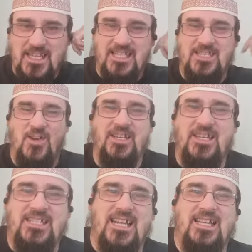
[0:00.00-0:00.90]
it's not
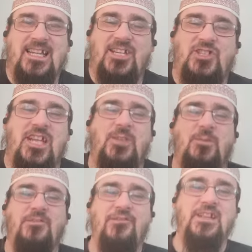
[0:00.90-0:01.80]
exactly a
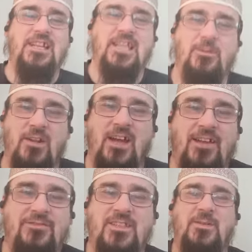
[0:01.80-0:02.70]
genuine feeling when I
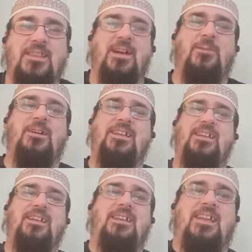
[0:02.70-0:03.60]
have to do it that way.
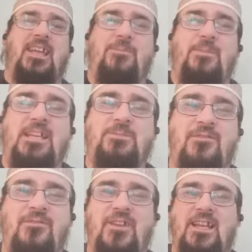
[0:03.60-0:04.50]
It makes me
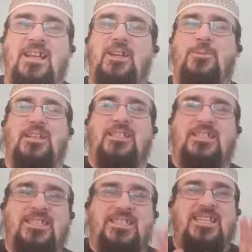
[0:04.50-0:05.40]
feel a little bit
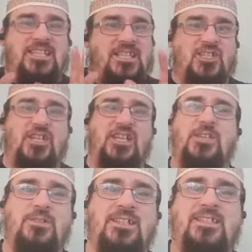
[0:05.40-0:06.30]

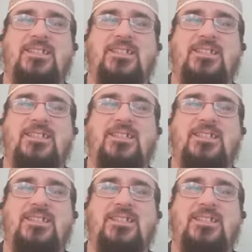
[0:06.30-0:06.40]
disingenuous.